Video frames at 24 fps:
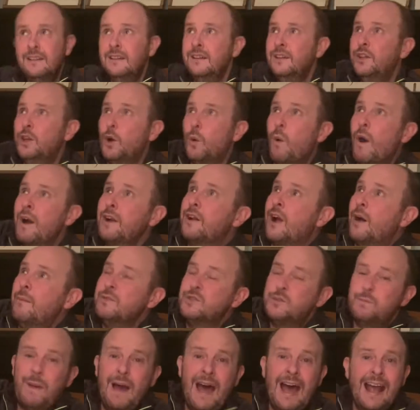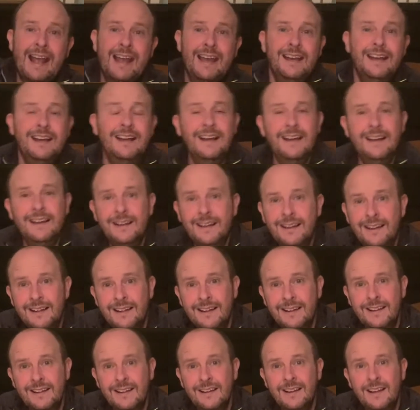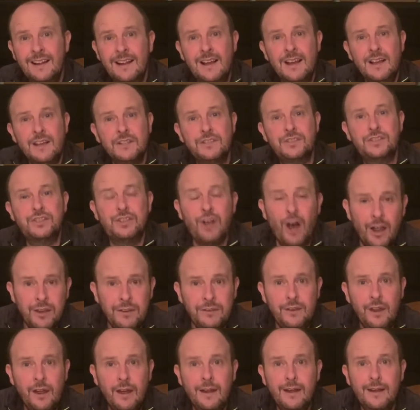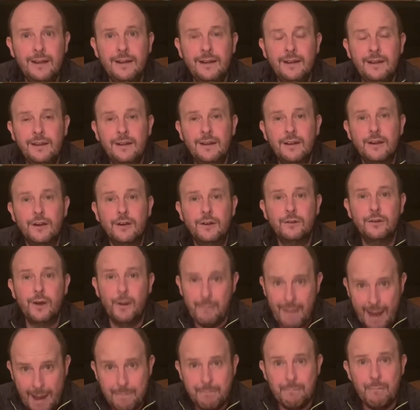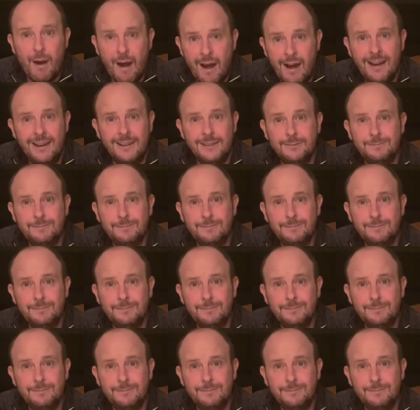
The word comes back. Son, remember.